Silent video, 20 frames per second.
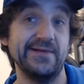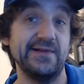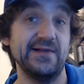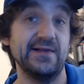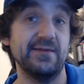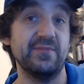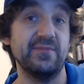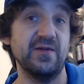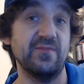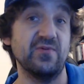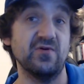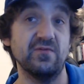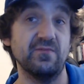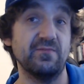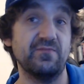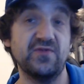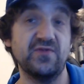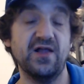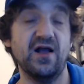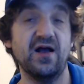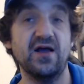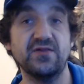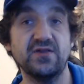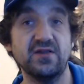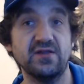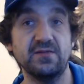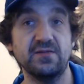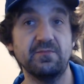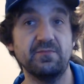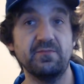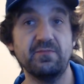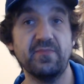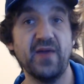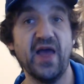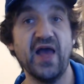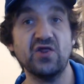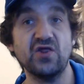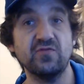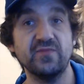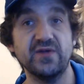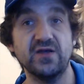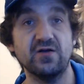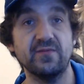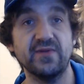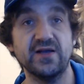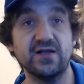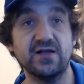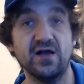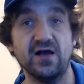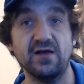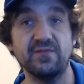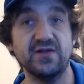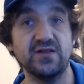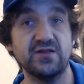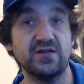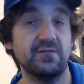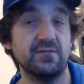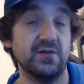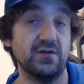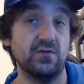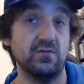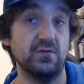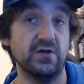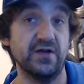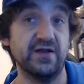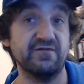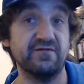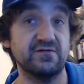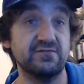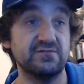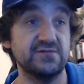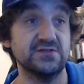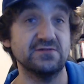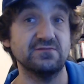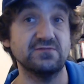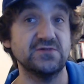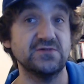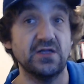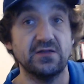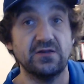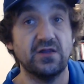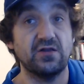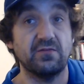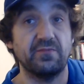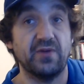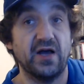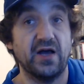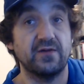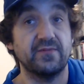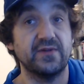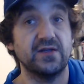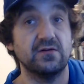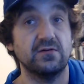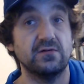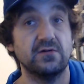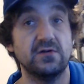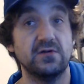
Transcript: People constantly bash me on my comments. I'm like, whatever, don't that doesn't bother me.